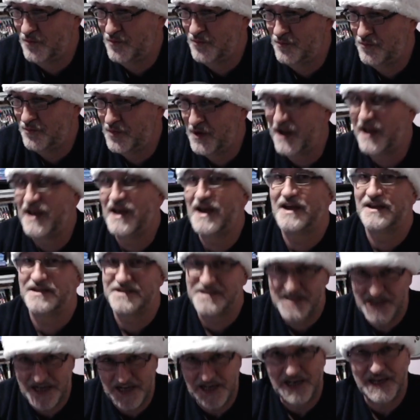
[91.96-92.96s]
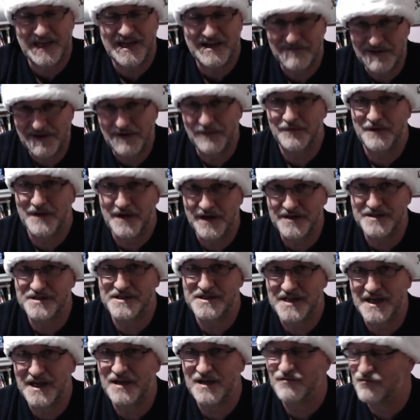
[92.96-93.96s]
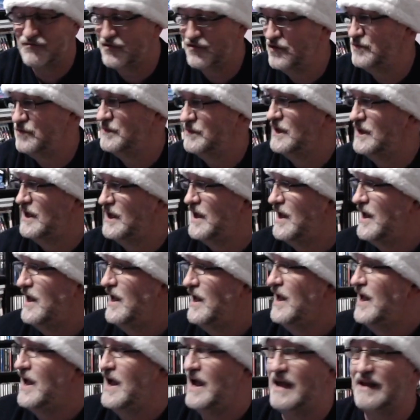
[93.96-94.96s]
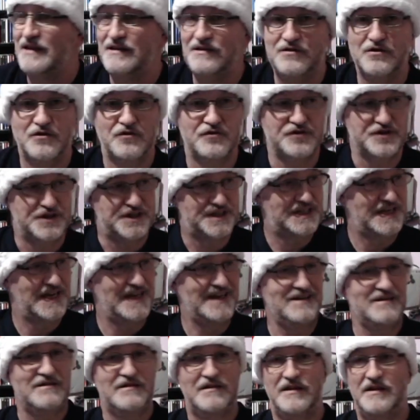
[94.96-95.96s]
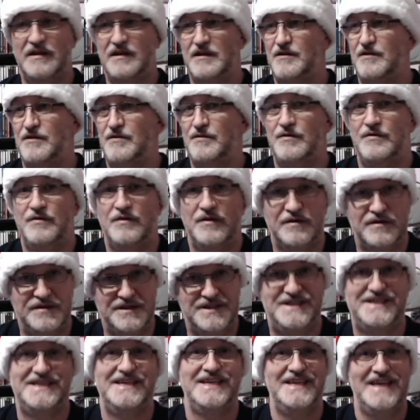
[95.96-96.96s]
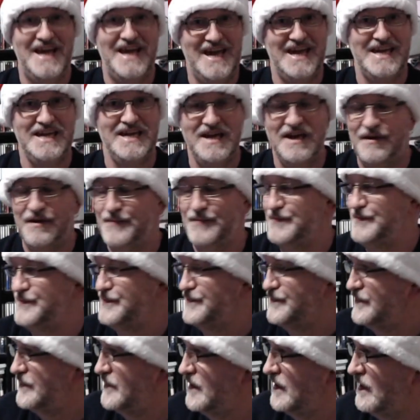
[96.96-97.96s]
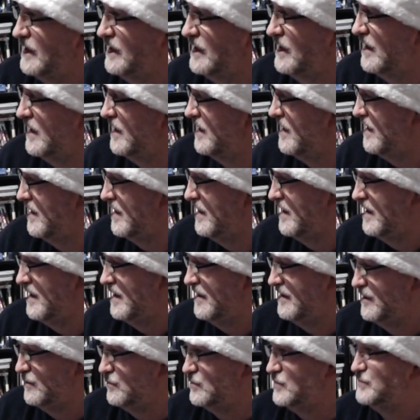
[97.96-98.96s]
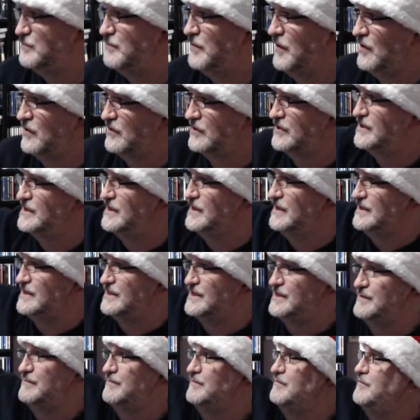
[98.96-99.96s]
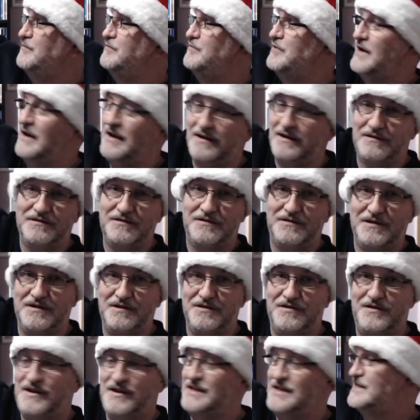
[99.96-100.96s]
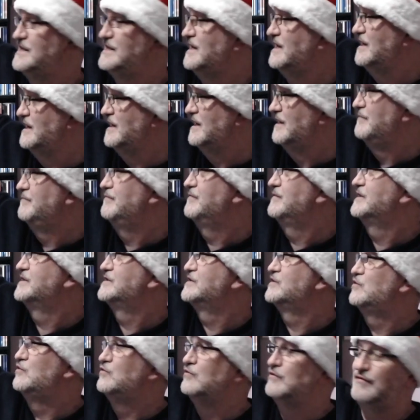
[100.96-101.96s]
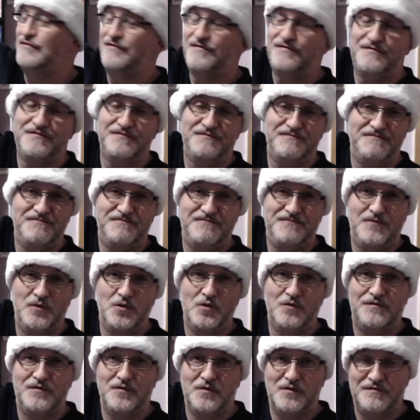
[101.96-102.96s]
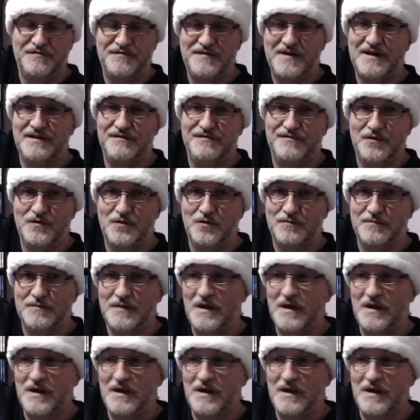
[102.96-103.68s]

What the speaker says: but I had to clear out that entire room. And until today, there was boxes piled this high. That's a good 4 foot, 5 foot